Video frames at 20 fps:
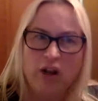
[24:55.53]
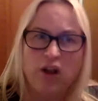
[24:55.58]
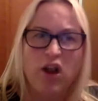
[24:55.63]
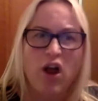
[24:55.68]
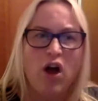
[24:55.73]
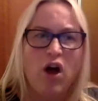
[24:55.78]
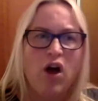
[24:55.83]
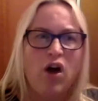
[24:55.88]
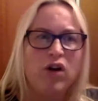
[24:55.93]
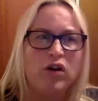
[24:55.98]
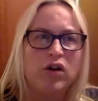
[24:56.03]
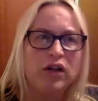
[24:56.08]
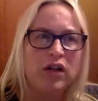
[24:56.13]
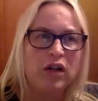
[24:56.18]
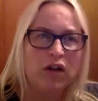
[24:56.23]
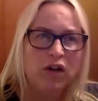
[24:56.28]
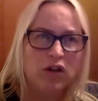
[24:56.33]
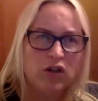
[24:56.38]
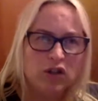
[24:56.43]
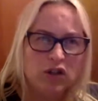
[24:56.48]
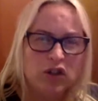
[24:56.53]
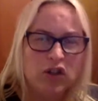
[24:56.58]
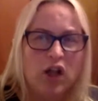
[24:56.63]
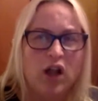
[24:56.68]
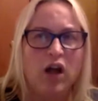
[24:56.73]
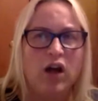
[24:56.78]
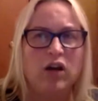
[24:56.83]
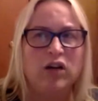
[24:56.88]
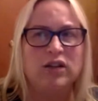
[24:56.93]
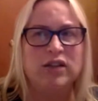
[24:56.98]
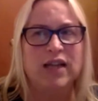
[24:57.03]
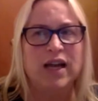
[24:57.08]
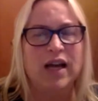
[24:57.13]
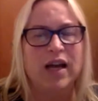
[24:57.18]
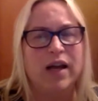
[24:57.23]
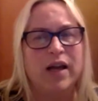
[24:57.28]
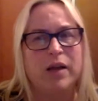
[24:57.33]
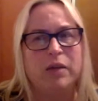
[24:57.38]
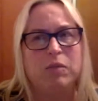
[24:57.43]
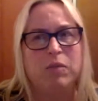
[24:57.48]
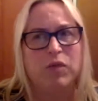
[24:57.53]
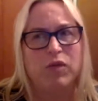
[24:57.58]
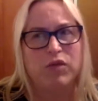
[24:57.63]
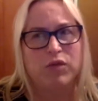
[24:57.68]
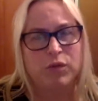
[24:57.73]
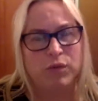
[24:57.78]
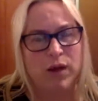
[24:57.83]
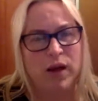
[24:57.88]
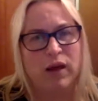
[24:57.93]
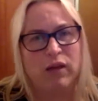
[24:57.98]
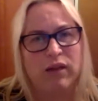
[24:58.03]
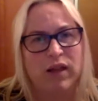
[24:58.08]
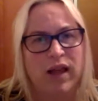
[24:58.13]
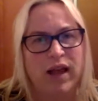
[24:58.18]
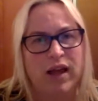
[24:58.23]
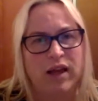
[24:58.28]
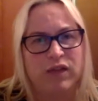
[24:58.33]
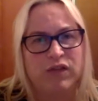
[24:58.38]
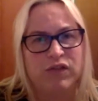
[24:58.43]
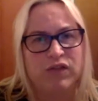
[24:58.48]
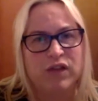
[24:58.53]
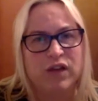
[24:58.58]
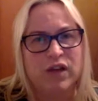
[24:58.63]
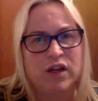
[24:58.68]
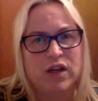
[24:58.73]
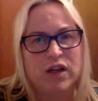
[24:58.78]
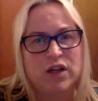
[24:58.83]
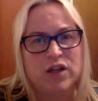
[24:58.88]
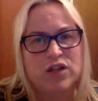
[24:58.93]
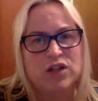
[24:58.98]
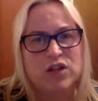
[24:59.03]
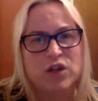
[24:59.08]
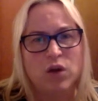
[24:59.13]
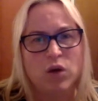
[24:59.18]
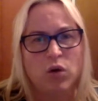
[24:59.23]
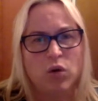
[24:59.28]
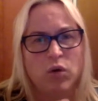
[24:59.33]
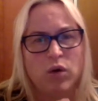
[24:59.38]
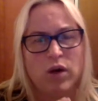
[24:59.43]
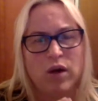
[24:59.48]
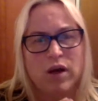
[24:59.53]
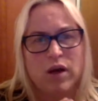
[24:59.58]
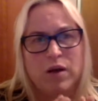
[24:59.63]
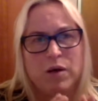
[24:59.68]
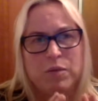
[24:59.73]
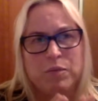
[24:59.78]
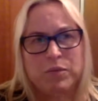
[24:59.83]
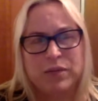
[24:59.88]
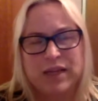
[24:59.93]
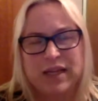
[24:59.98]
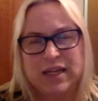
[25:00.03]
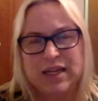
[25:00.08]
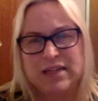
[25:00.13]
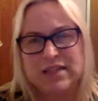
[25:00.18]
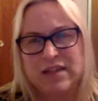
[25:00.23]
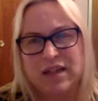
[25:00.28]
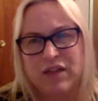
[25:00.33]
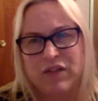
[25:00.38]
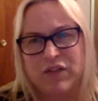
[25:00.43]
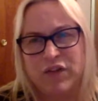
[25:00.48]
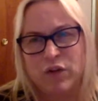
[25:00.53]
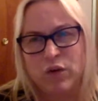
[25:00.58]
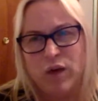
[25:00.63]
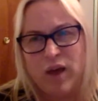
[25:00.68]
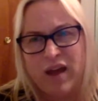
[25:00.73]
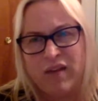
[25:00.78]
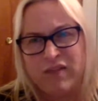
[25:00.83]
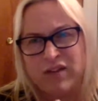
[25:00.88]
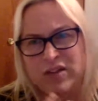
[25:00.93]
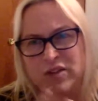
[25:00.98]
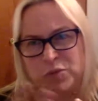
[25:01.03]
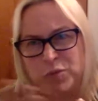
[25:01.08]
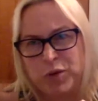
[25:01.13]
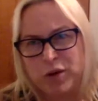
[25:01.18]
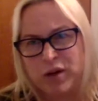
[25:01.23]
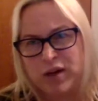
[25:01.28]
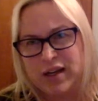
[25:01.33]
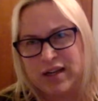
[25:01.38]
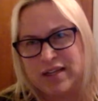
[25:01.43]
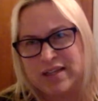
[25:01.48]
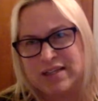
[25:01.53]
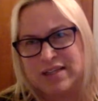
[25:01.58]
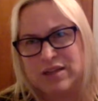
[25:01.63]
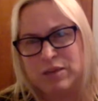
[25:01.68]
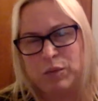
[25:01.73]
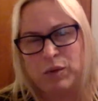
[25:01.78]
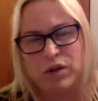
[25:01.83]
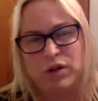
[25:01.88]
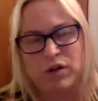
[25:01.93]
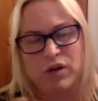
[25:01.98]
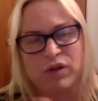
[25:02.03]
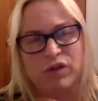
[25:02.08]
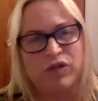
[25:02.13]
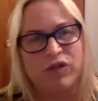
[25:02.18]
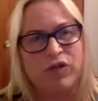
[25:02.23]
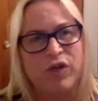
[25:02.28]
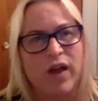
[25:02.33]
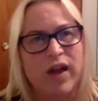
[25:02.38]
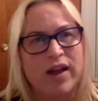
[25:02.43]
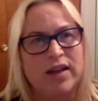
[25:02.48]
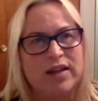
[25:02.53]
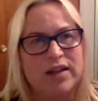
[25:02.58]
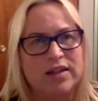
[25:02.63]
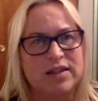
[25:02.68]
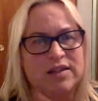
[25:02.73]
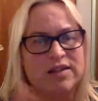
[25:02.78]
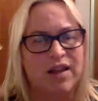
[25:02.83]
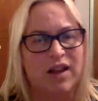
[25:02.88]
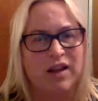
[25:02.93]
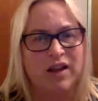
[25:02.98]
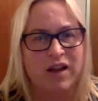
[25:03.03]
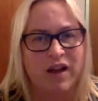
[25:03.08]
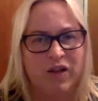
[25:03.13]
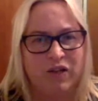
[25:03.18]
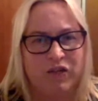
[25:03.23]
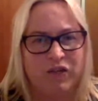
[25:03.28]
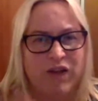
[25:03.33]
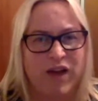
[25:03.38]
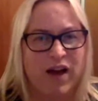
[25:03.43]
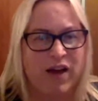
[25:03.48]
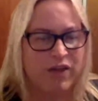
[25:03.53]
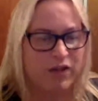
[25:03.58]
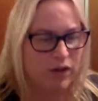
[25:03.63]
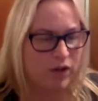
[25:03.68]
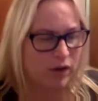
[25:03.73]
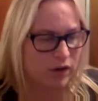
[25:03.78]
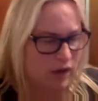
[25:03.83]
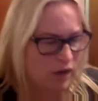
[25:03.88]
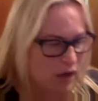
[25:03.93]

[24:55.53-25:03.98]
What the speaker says: are long, long time throughout life. So please, if you have experienced it, whether a friend, a son, a father,